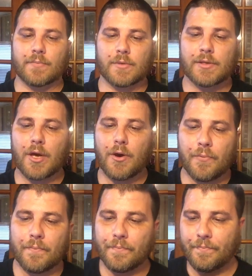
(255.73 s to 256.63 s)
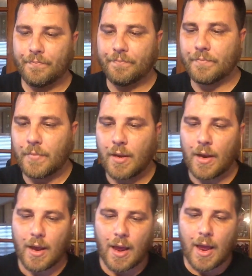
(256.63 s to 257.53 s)
So
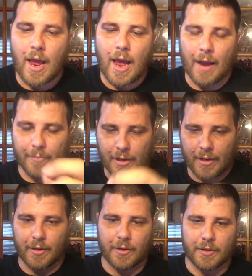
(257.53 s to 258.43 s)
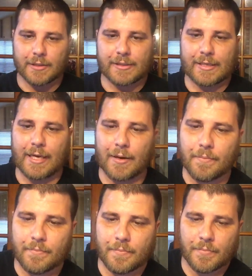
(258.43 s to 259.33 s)
I'm gonna
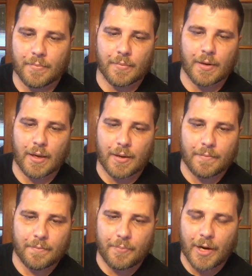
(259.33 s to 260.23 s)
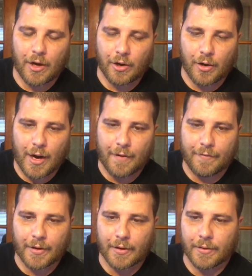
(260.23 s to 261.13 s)
skip a paragraph
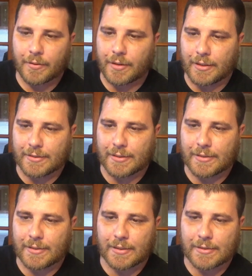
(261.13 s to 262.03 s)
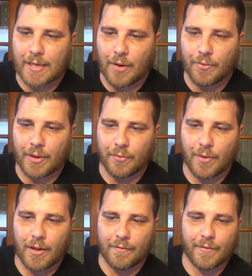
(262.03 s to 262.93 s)
here because it's not really
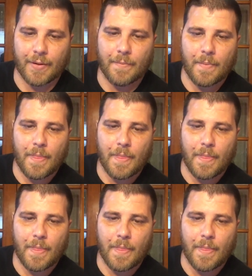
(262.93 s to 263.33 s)
relevant.